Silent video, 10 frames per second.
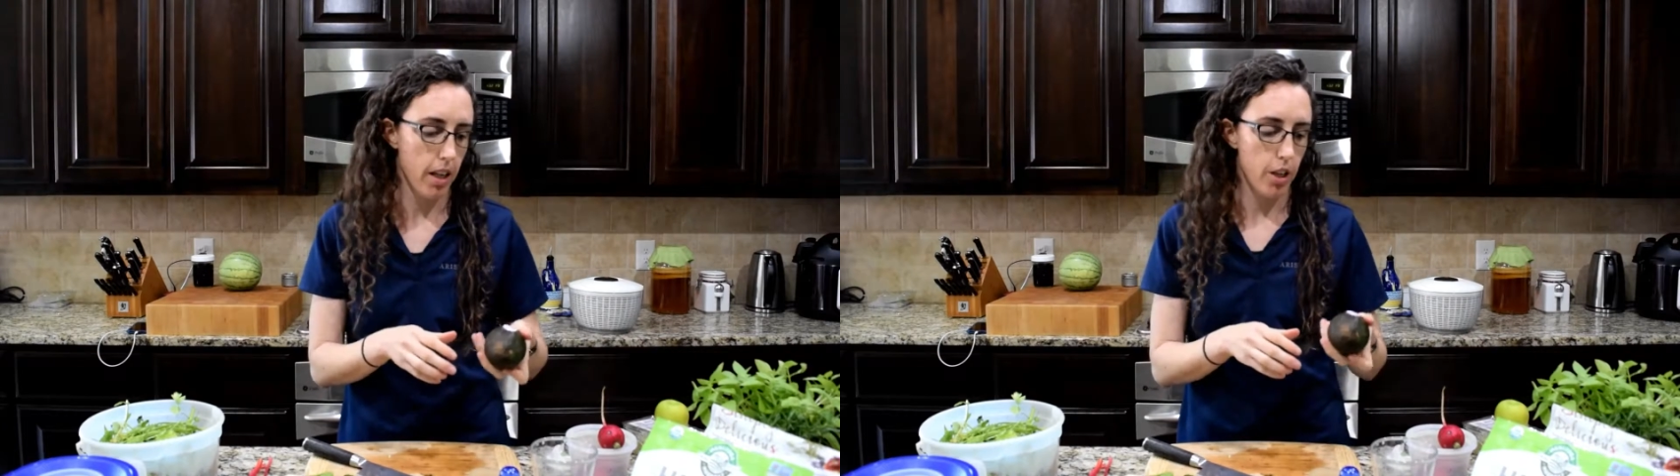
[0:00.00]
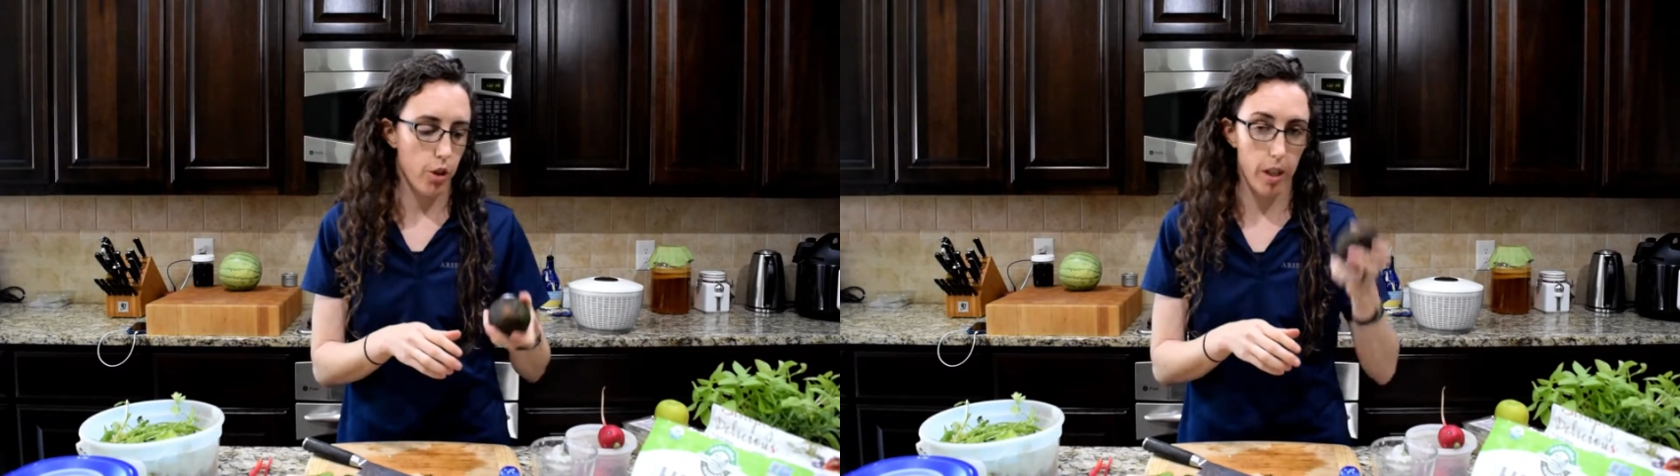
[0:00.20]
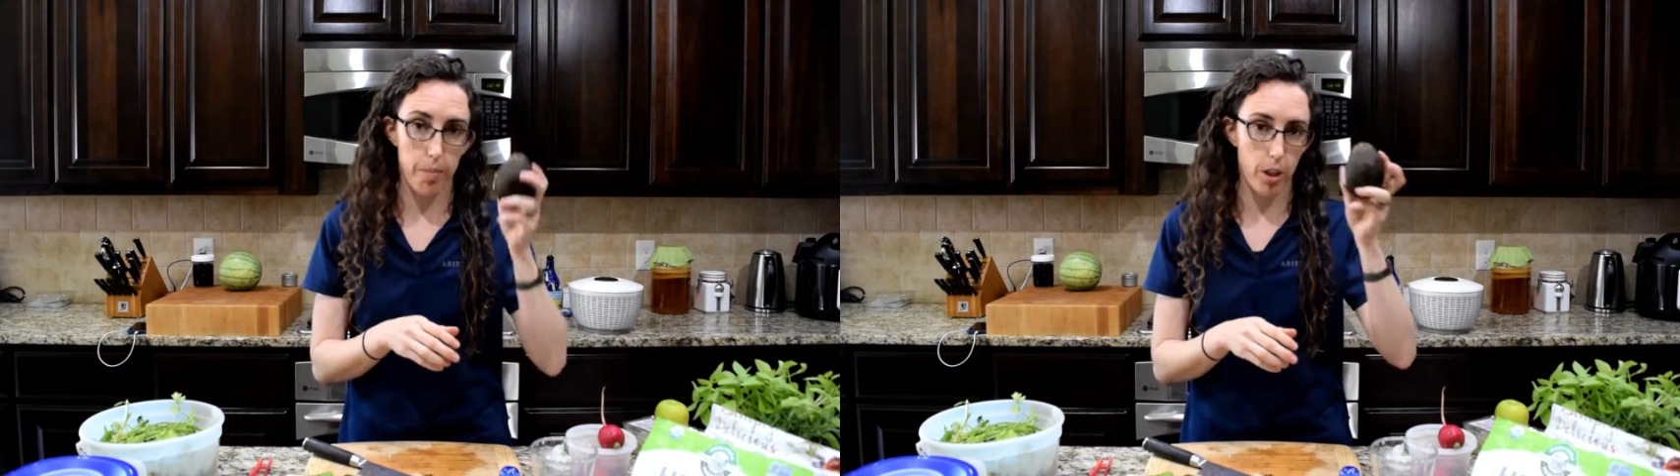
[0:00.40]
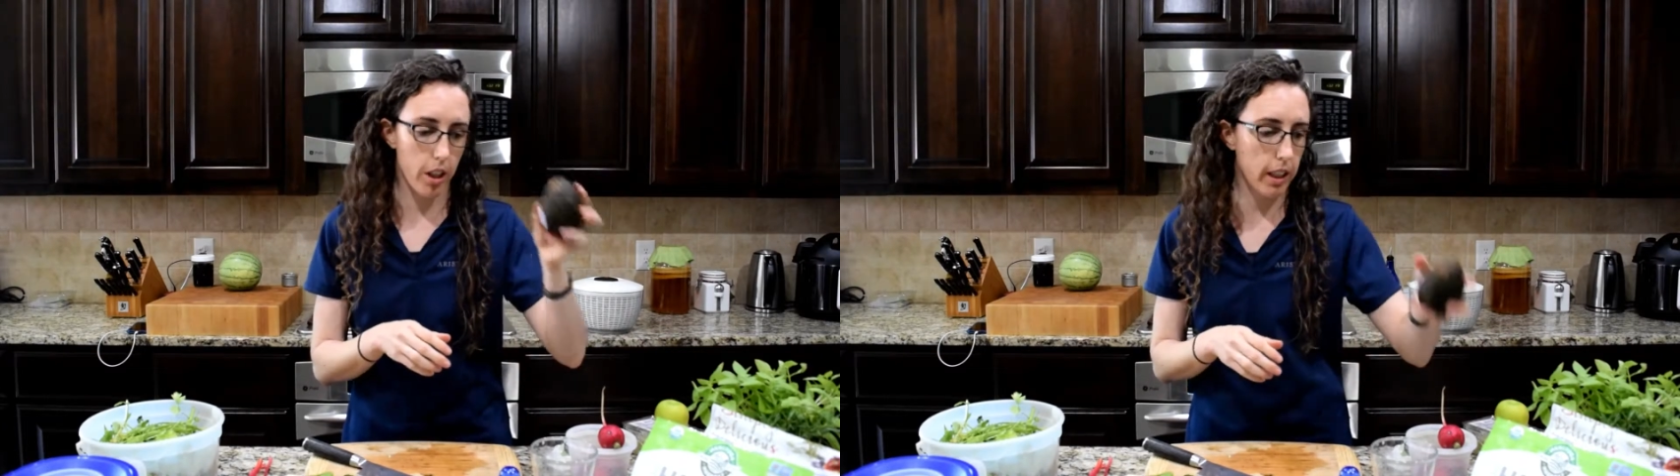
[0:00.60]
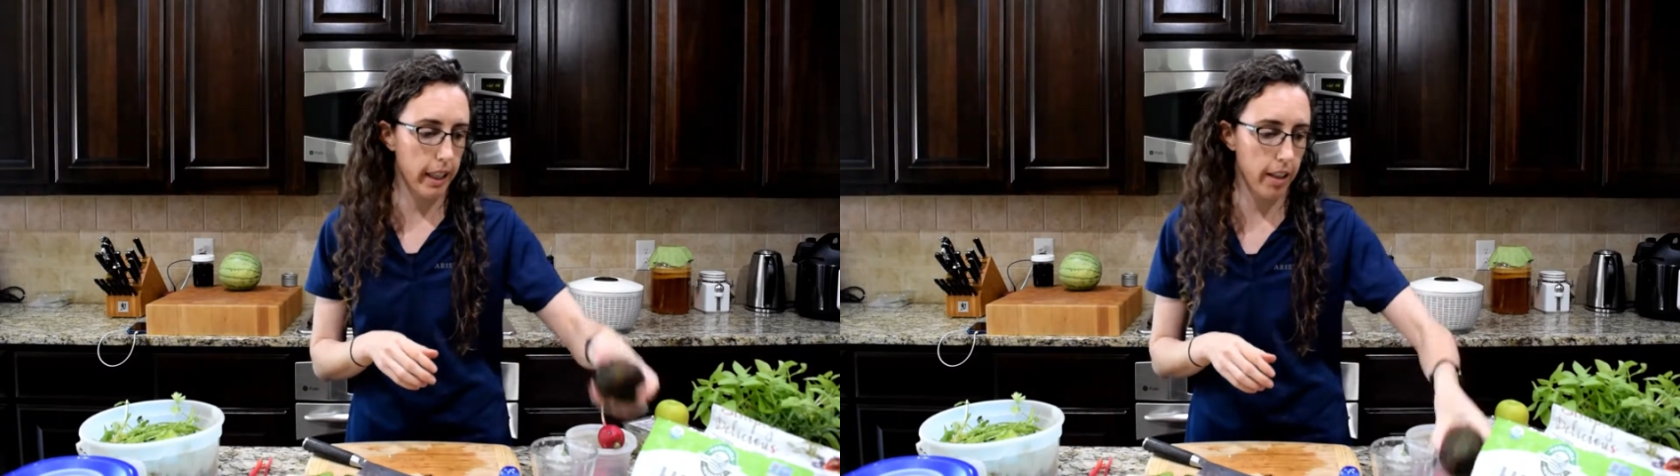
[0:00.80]
So keep good,
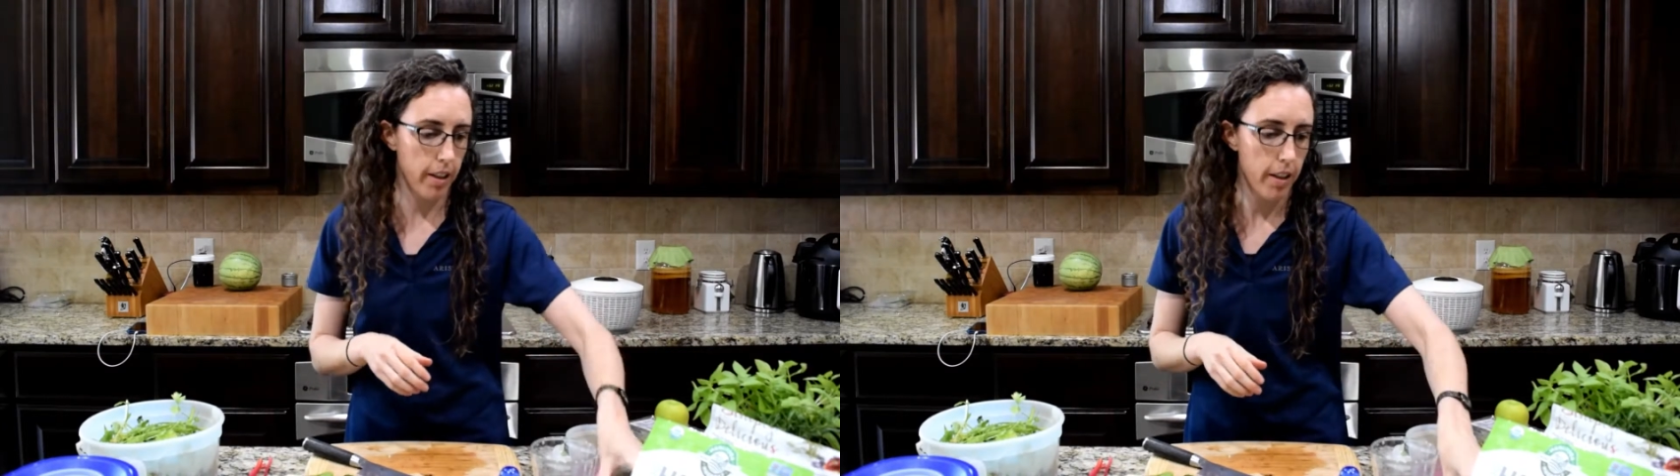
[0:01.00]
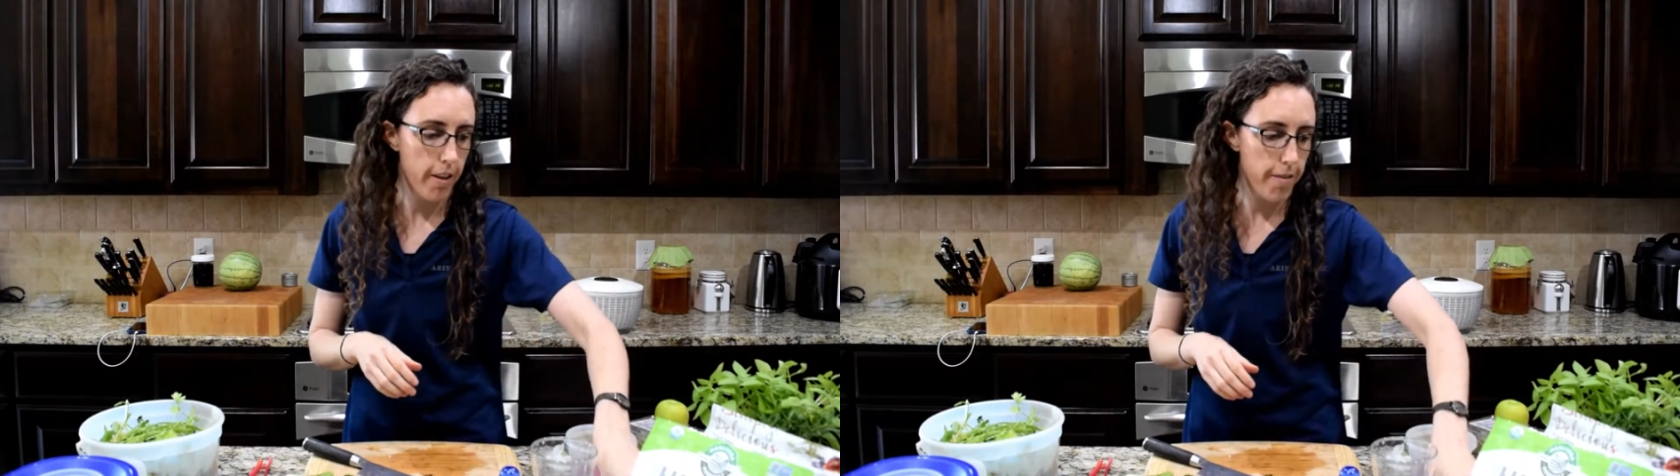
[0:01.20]
clean